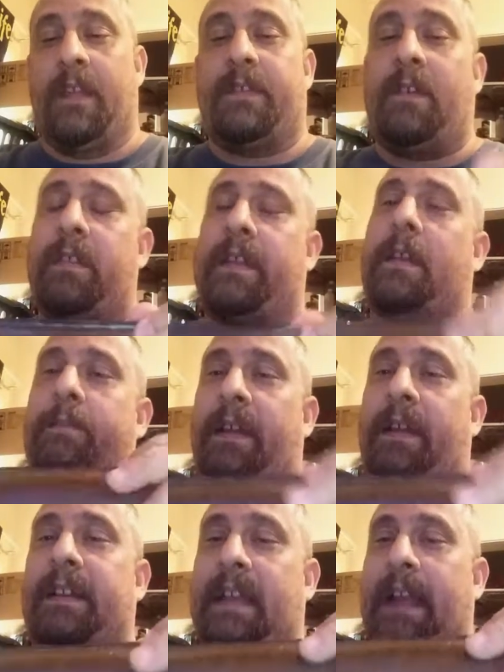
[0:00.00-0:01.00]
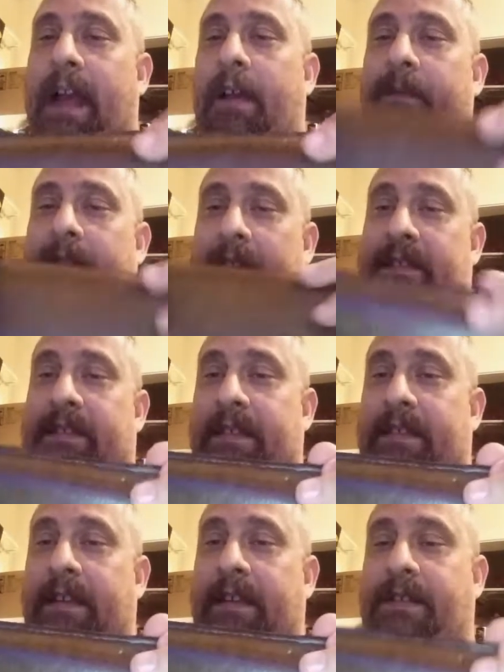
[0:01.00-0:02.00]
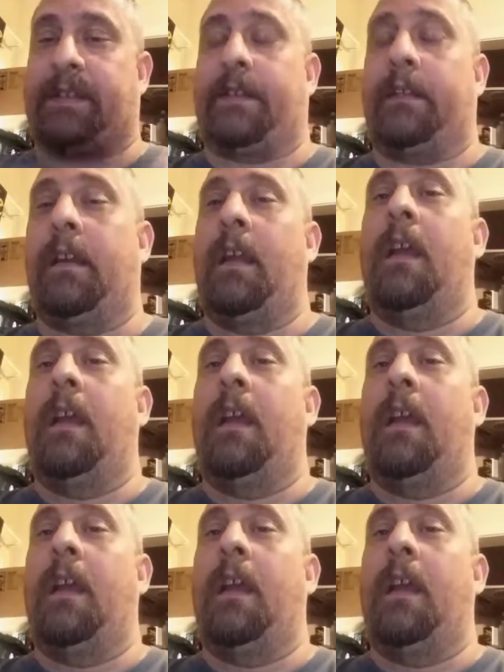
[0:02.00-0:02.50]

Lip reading: The only complaint I have is the stitching.